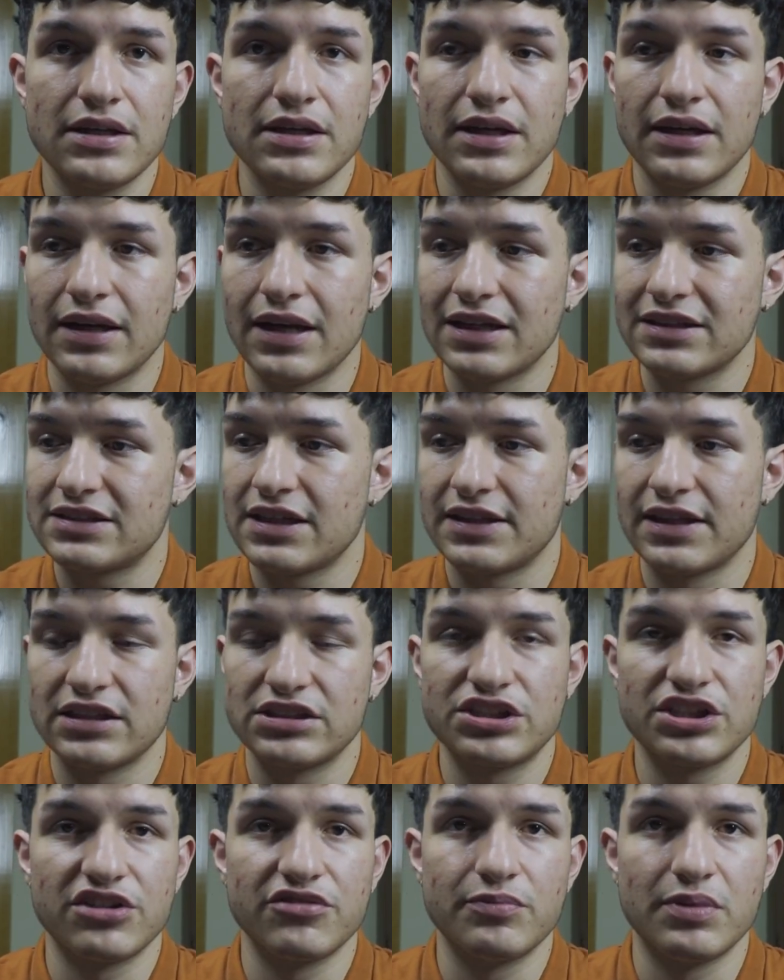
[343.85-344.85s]
An essay that
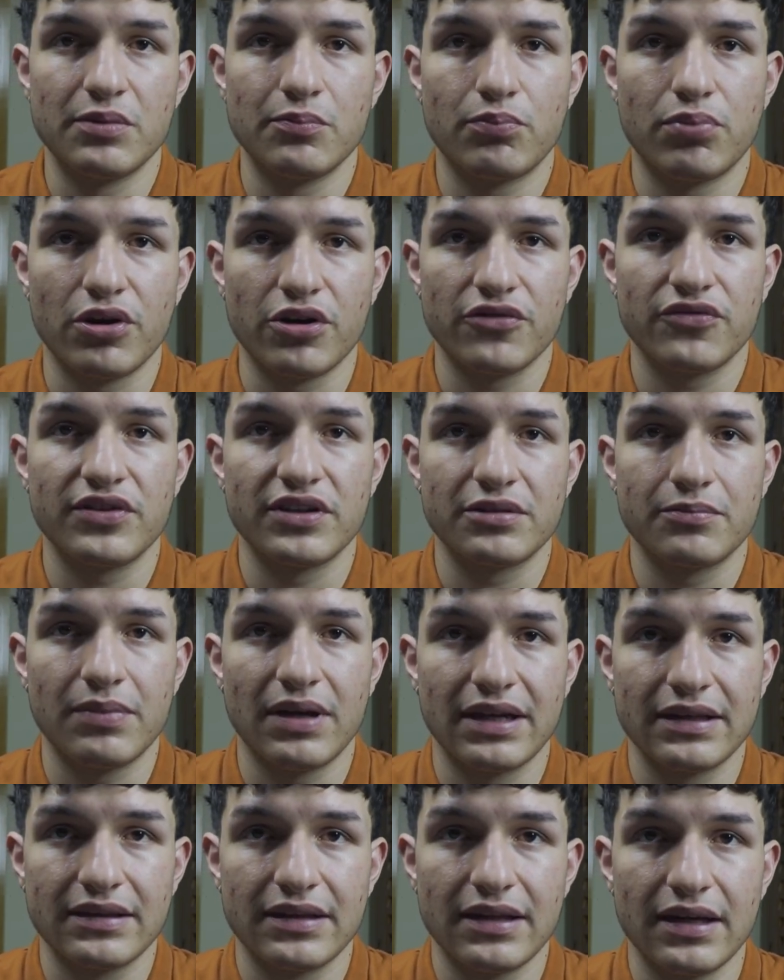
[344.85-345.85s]
should have been perfect
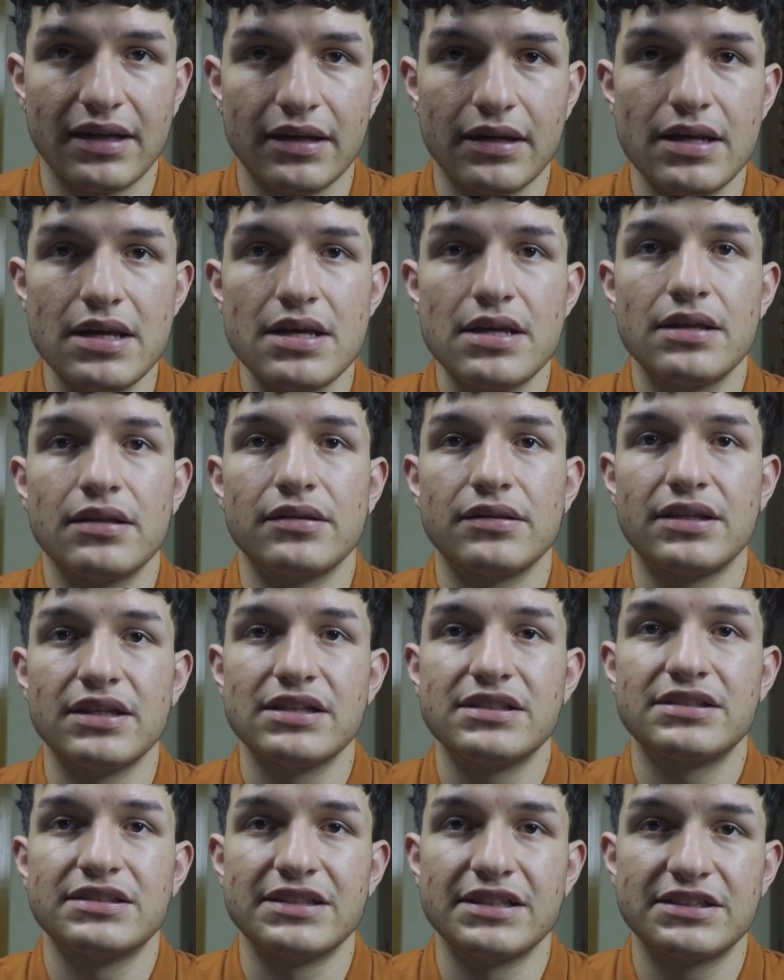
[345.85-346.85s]
back then,
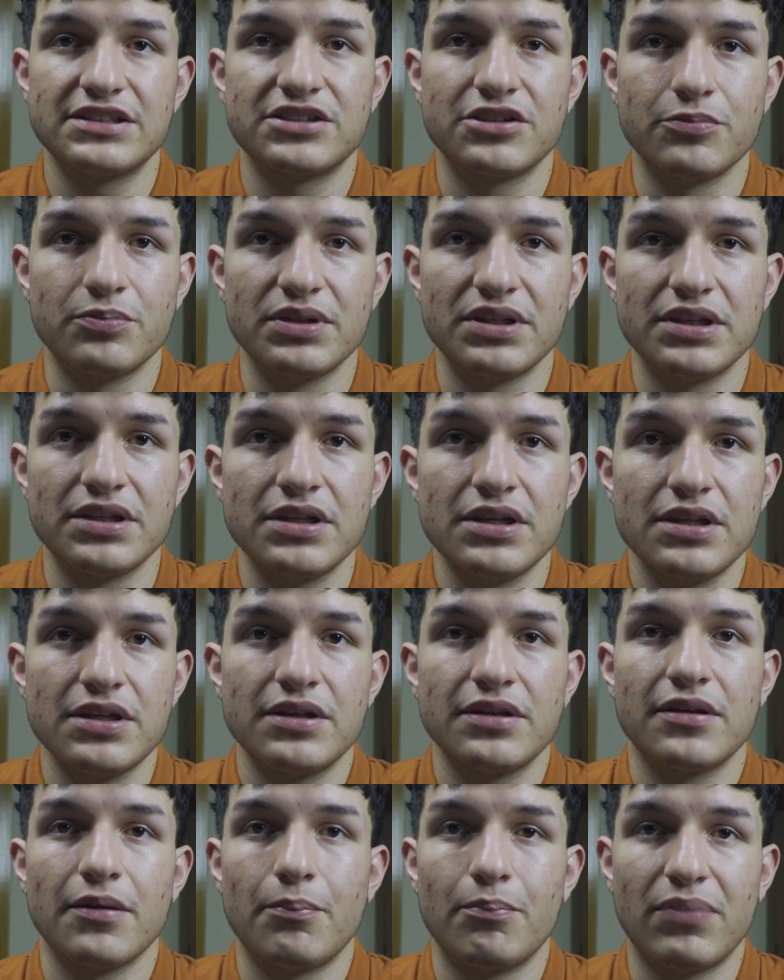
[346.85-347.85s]
this needs to be
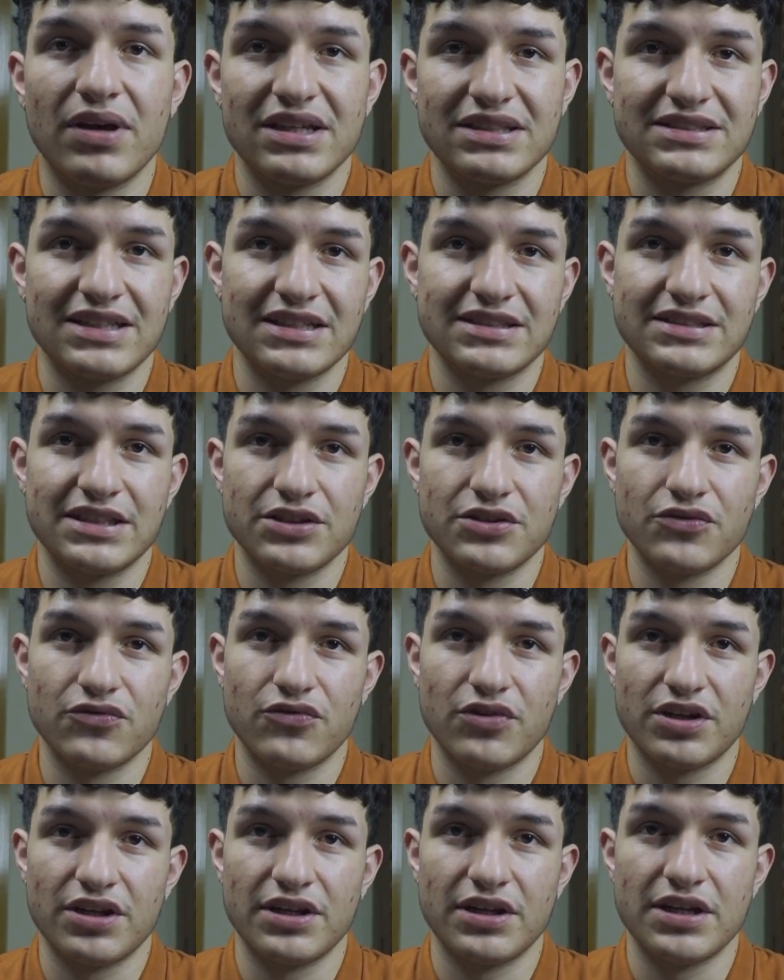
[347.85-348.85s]
the best essay you've
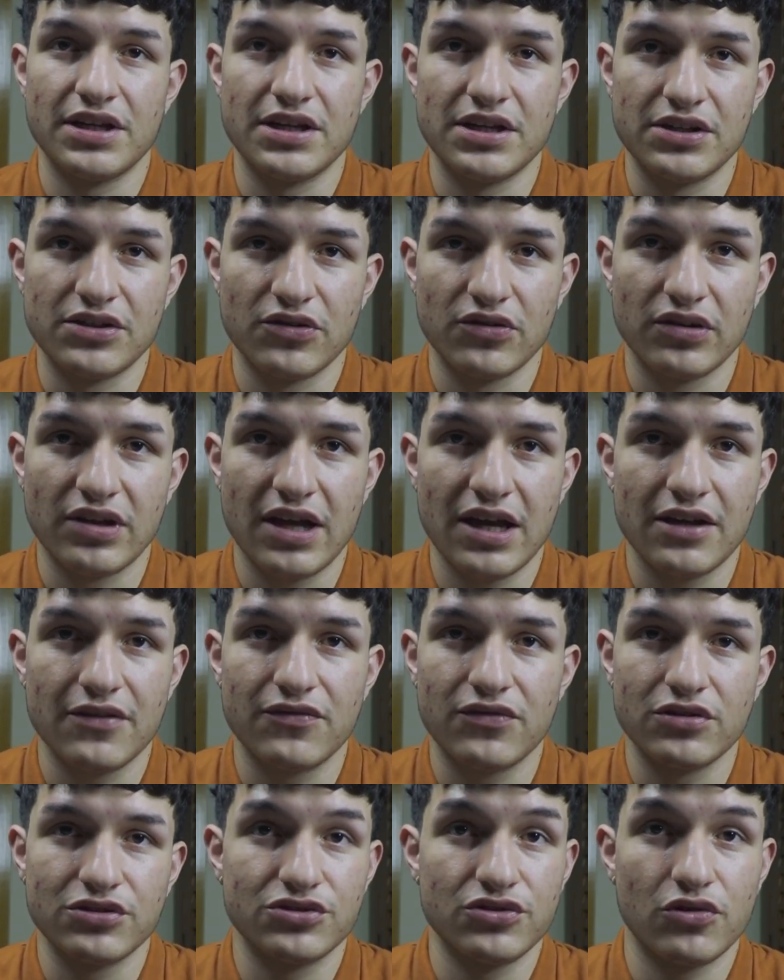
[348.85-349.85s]
written in your life.
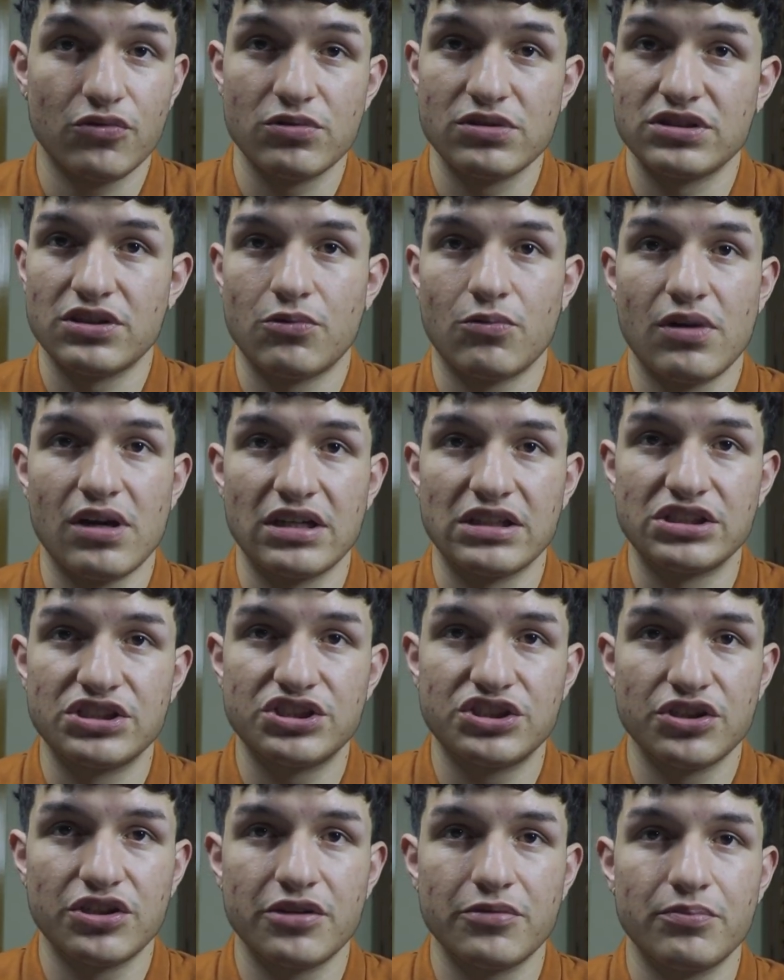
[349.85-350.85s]
There's no reason why it
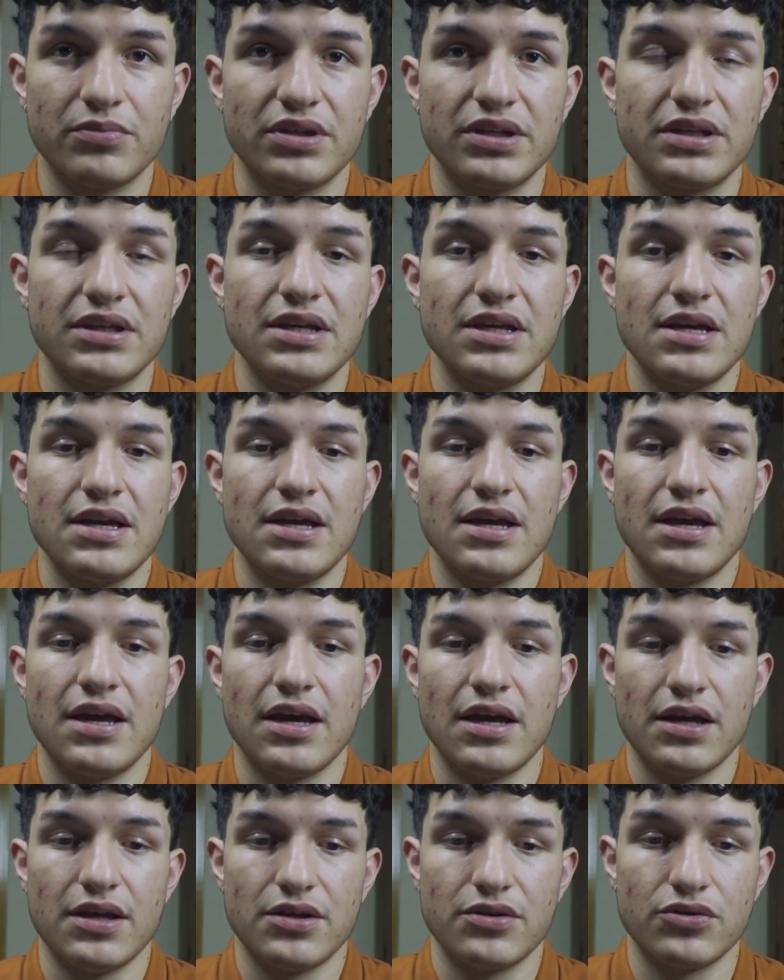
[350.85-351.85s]
shouldn't be,
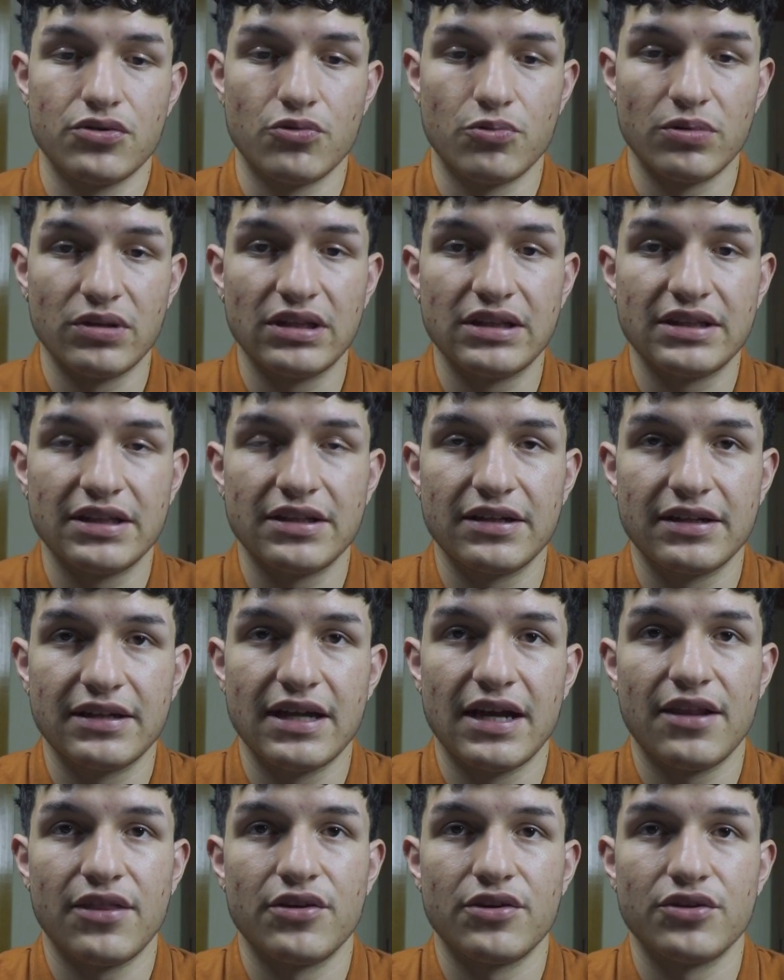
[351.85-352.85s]
and you really need to
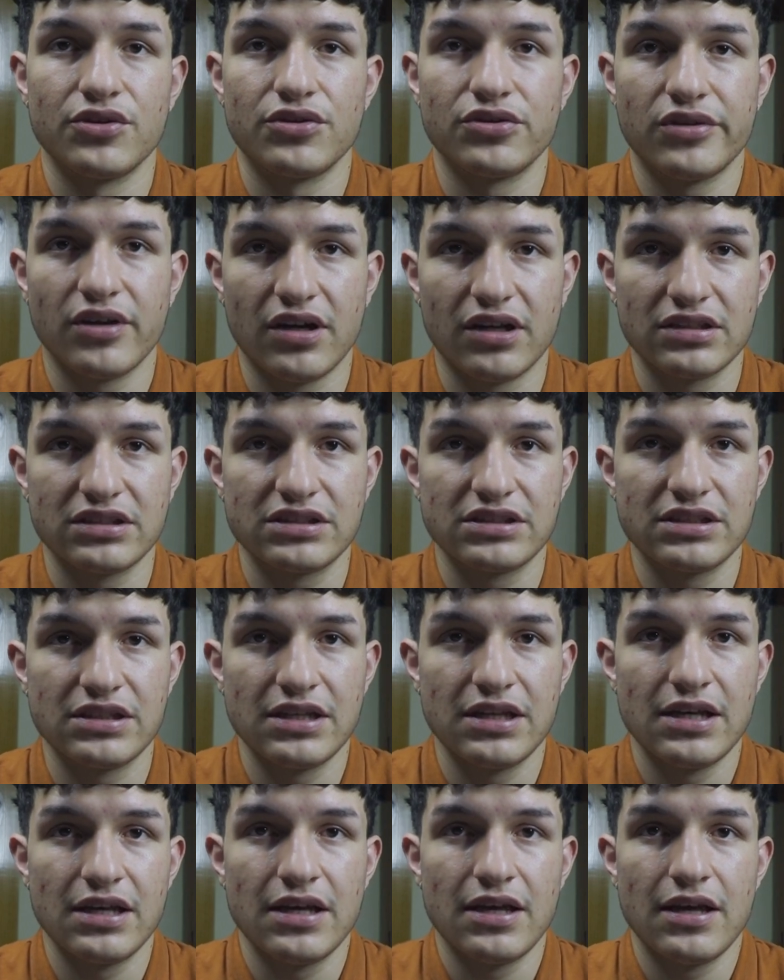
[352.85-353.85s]
gather your thoughts
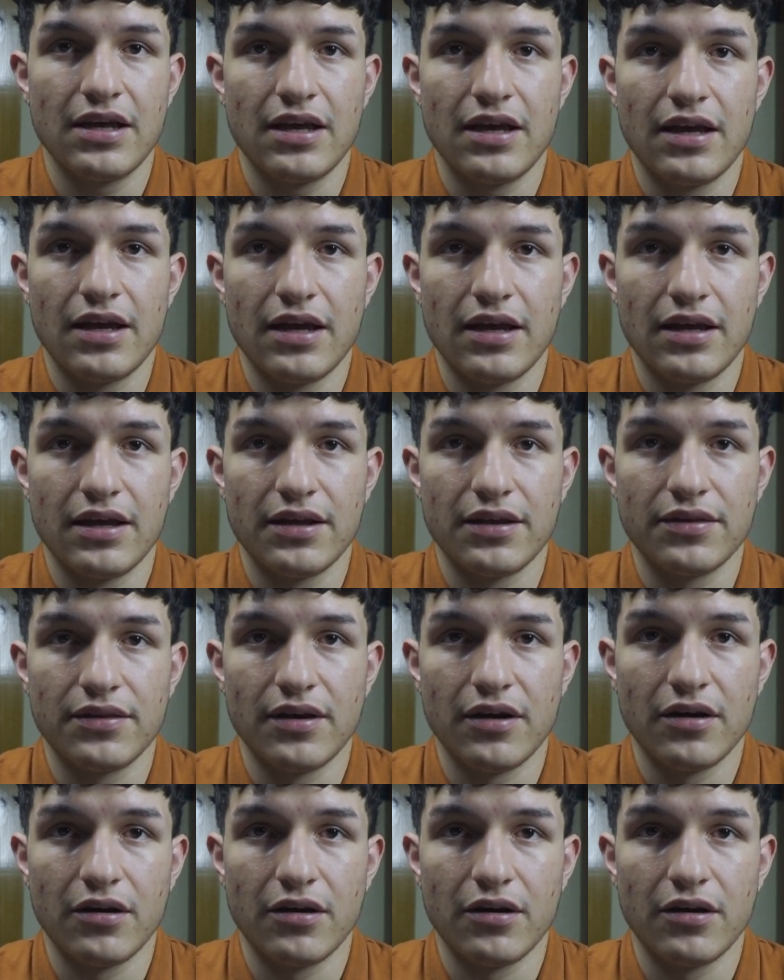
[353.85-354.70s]
and